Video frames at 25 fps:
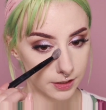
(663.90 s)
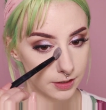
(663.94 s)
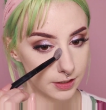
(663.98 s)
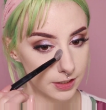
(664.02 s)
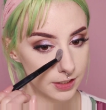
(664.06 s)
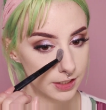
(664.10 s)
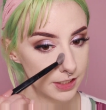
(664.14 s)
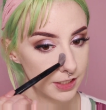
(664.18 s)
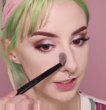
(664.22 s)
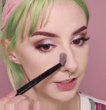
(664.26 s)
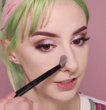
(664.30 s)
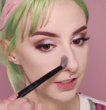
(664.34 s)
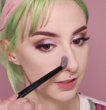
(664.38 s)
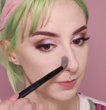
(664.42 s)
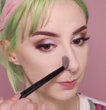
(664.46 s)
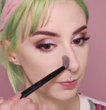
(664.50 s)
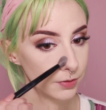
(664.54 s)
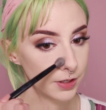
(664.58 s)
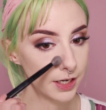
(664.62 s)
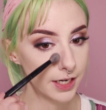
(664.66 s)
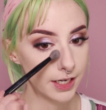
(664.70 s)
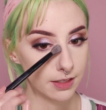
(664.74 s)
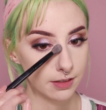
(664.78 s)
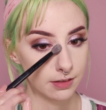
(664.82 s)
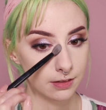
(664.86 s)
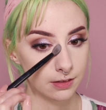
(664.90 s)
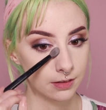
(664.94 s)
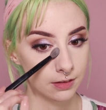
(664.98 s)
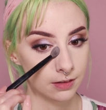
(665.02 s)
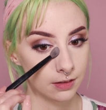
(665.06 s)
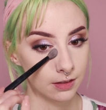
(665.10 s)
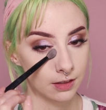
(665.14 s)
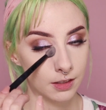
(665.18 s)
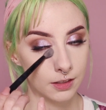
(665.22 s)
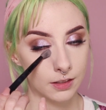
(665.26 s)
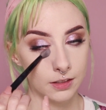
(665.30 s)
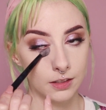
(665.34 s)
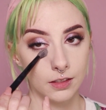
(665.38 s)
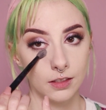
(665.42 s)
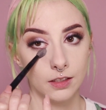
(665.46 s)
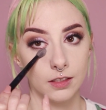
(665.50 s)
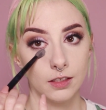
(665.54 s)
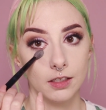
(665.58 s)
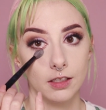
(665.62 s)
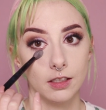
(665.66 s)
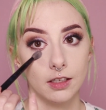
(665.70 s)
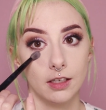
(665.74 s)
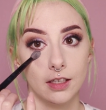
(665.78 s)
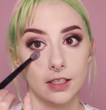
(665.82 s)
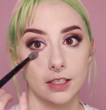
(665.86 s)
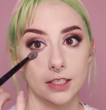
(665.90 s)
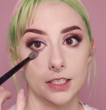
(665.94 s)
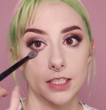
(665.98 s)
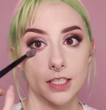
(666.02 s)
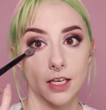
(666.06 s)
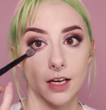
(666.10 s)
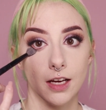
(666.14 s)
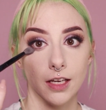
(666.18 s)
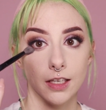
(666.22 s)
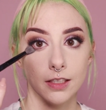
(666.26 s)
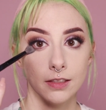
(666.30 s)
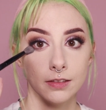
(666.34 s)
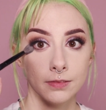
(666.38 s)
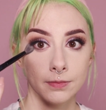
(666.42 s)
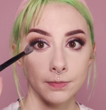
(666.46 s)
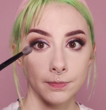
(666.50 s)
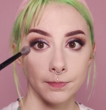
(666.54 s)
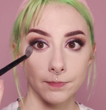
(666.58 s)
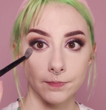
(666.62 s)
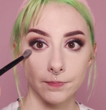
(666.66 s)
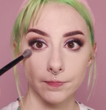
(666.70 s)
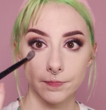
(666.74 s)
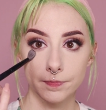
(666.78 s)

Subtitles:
This doesn't brighten a ton,